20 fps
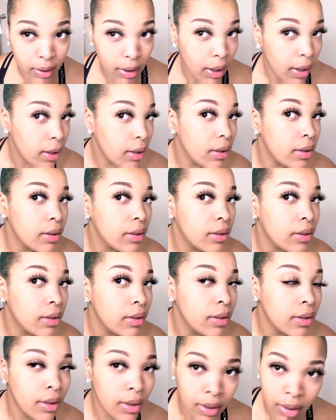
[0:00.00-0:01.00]
Like
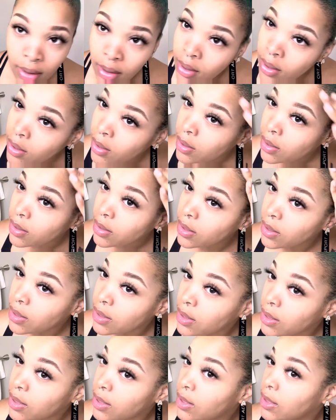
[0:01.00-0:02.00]
this
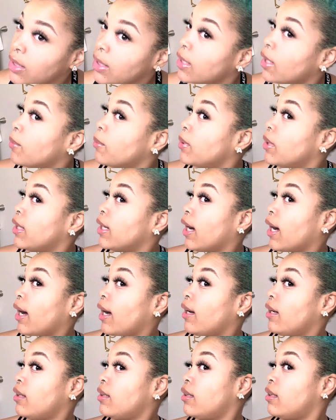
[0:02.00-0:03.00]
the slick that we
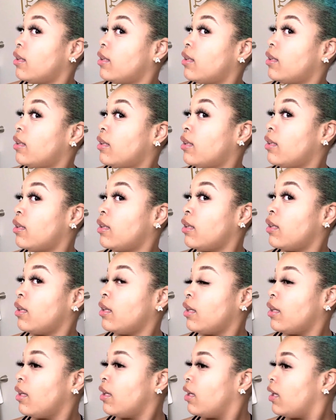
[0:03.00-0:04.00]
got.
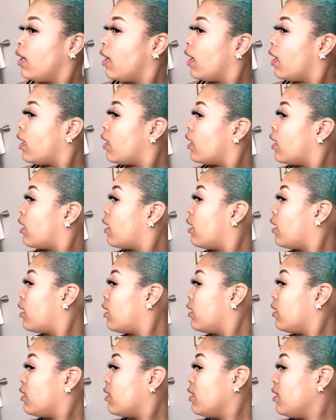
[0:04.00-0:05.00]
And
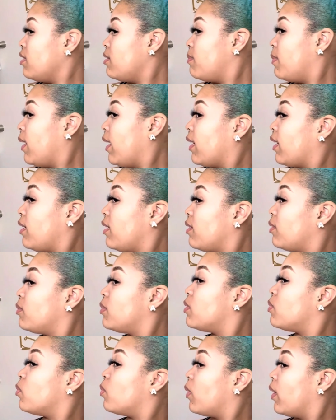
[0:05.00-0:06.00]
this back here
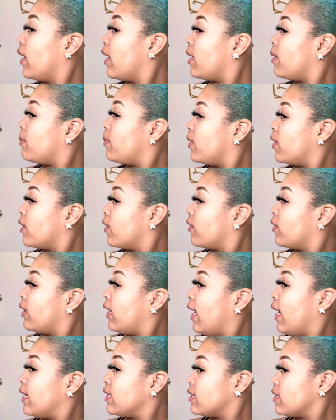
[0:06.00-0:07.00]
was way bigger
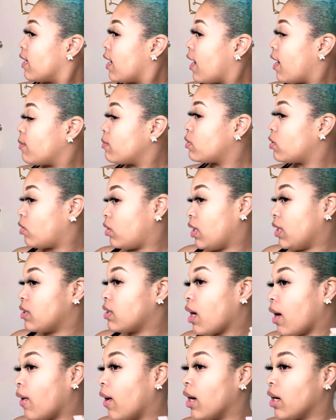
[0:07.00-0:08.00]
last time. So that's
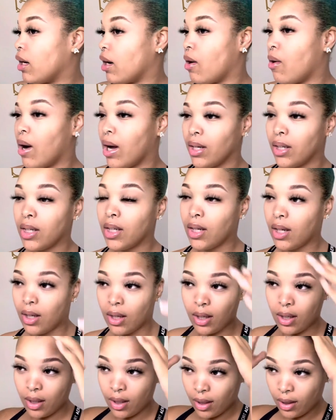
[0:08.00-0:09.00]
how I know I didn't
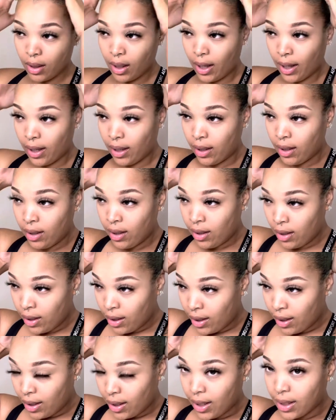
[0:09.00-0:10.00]
get it like
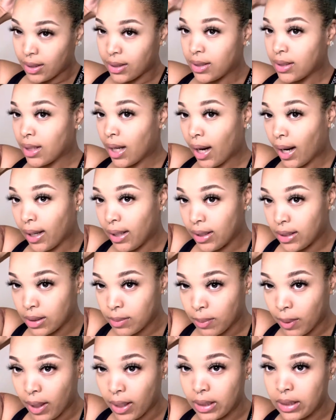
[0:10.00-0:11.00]
as tight as
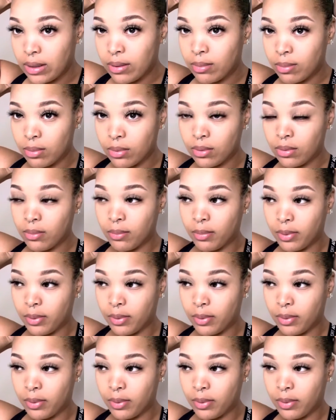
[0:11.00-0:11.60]
possible.